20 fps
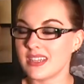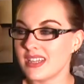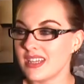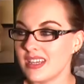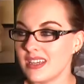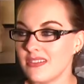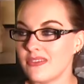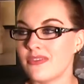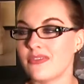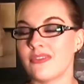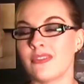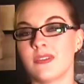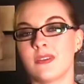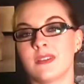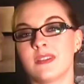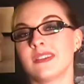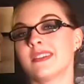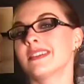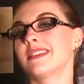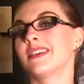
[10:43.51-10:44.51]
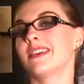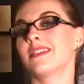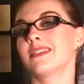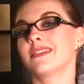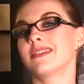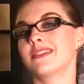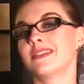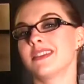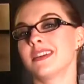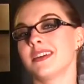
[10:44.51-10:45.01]
If the
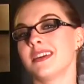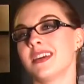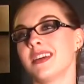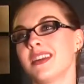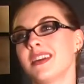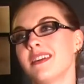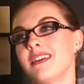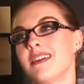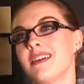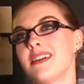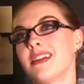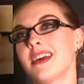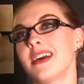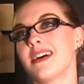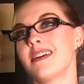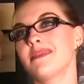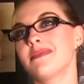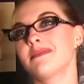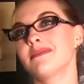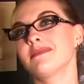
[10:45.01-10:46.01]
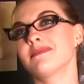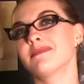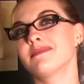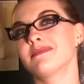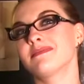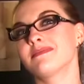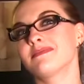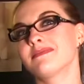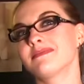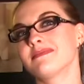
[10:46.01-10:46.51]
doctor can get it all out,
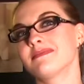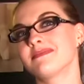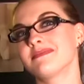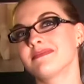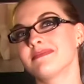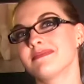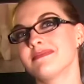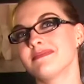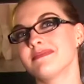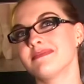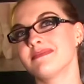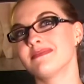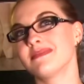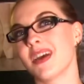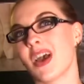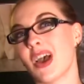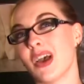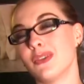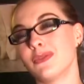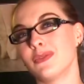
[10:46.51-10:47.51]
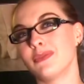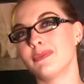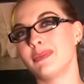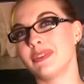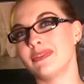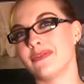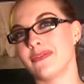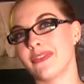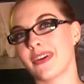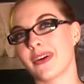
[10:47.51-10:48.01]
I will
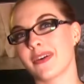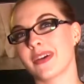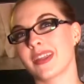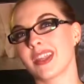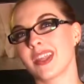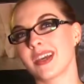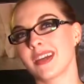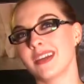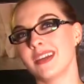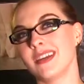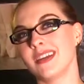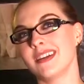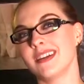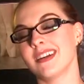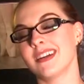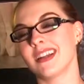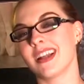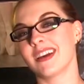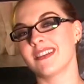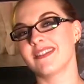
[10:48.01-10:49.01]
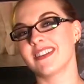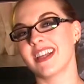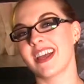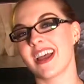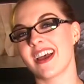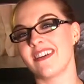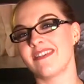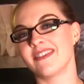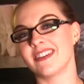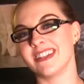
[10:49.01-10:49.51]
be very lucky and I will
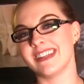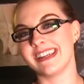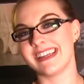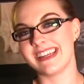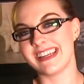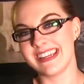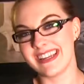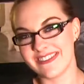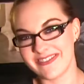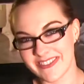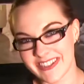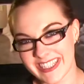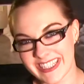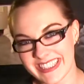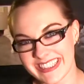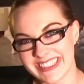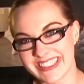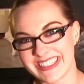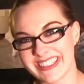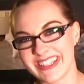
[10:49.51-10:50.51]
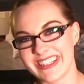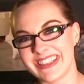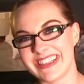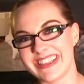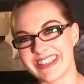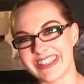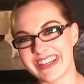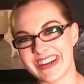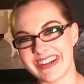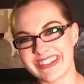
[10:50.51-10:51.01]
have an even
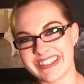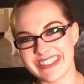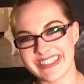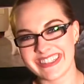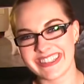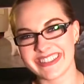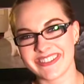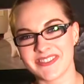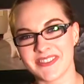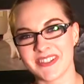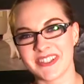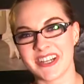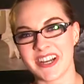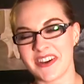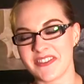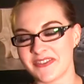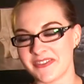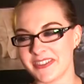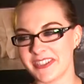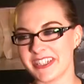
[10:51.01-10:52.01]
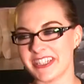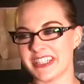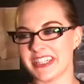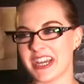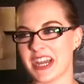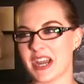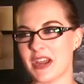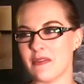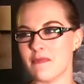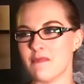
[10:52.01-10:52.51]
longer recovery
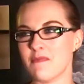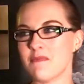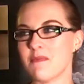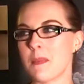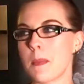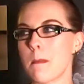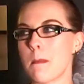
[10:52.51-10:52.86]
time.